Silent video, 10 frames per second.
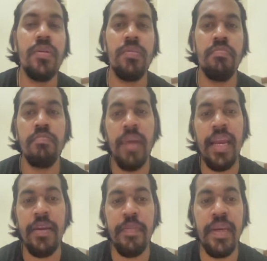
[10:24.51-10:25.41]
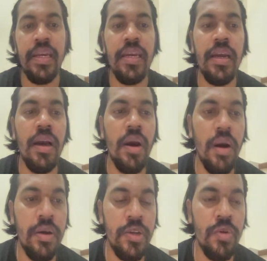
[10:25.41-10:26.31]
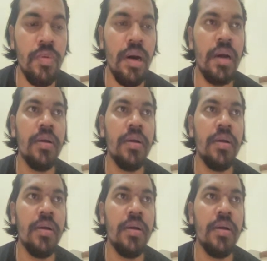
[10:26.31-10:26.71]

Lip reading: might be, you know,